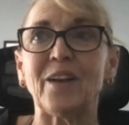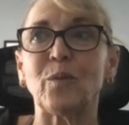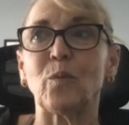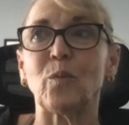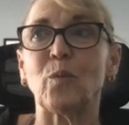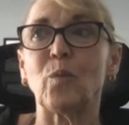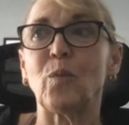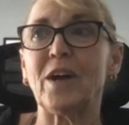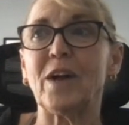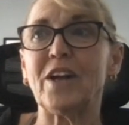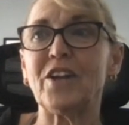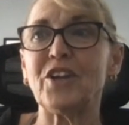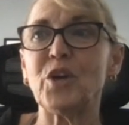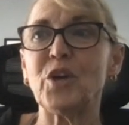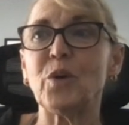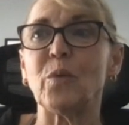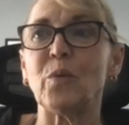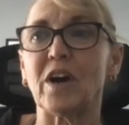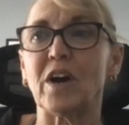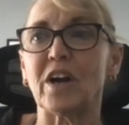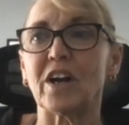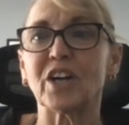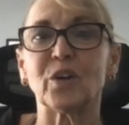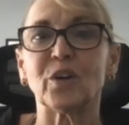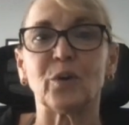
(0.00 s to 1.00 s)
when you
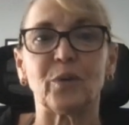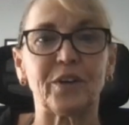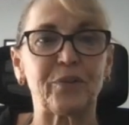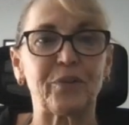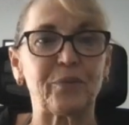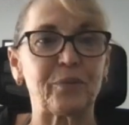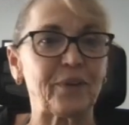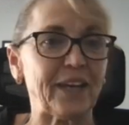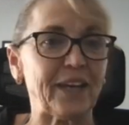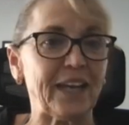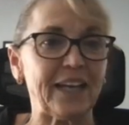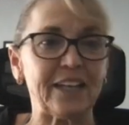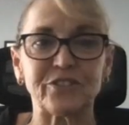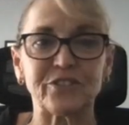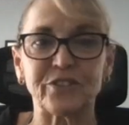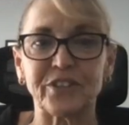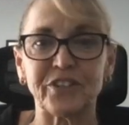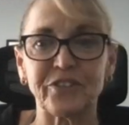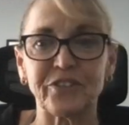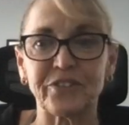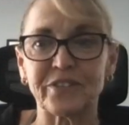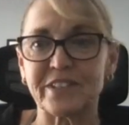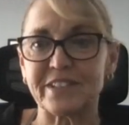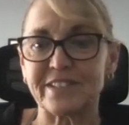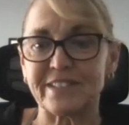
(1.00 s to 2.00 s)
are going through cancer,
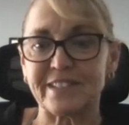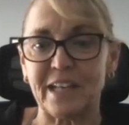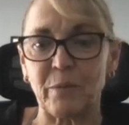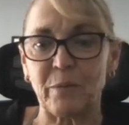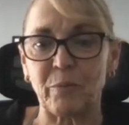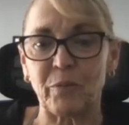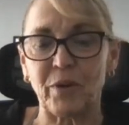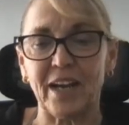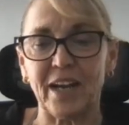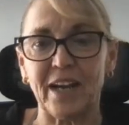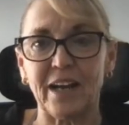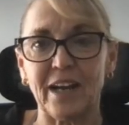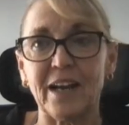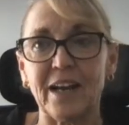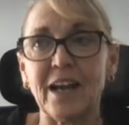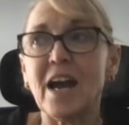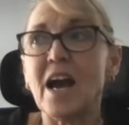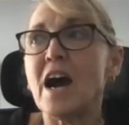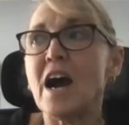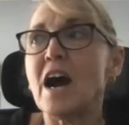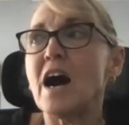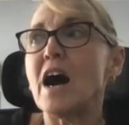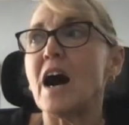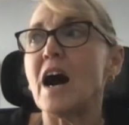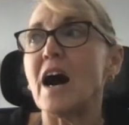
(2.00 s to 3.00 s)
and you're the same way,
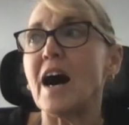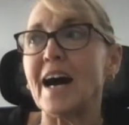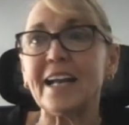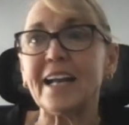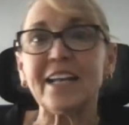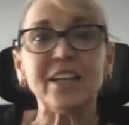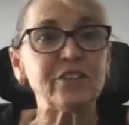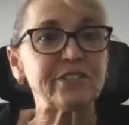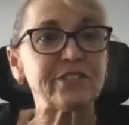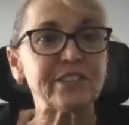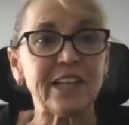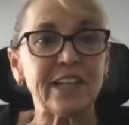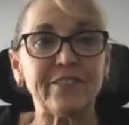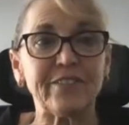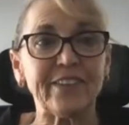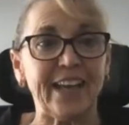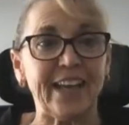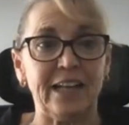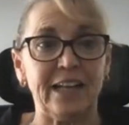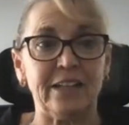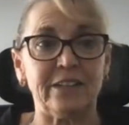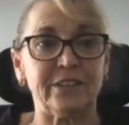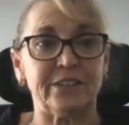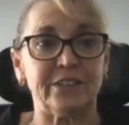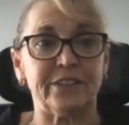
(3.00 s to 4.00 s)
I used to have a
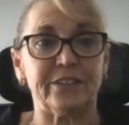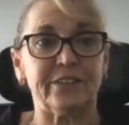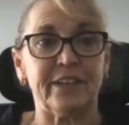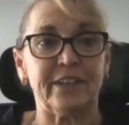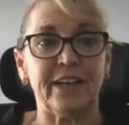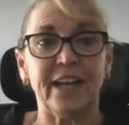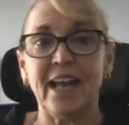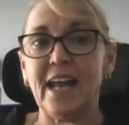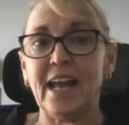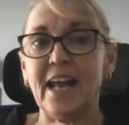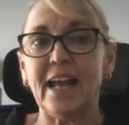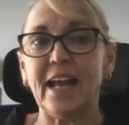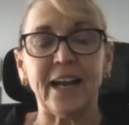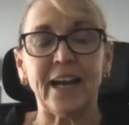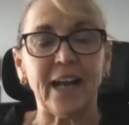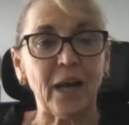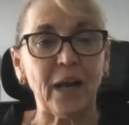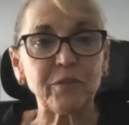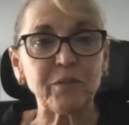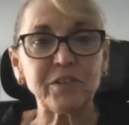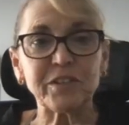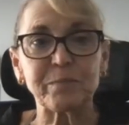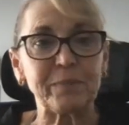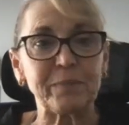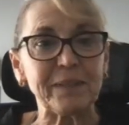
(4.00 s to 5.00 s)
calendar, and I
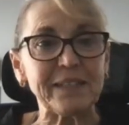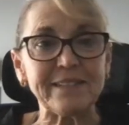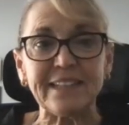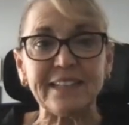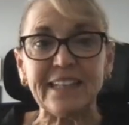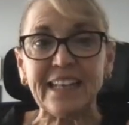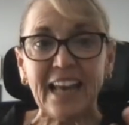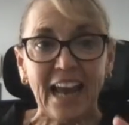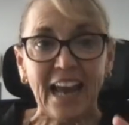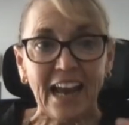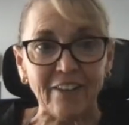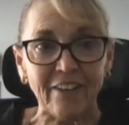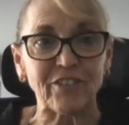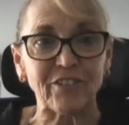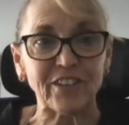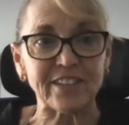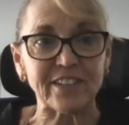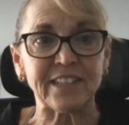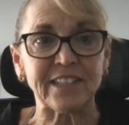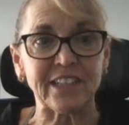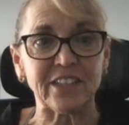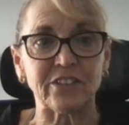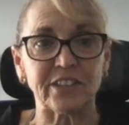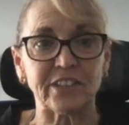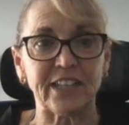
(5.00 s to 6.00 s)
was busy every
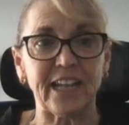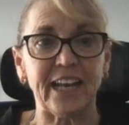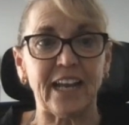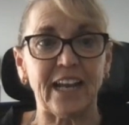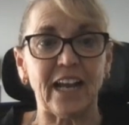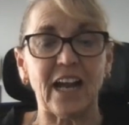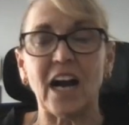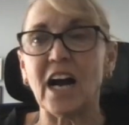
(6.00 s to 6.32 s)
single day.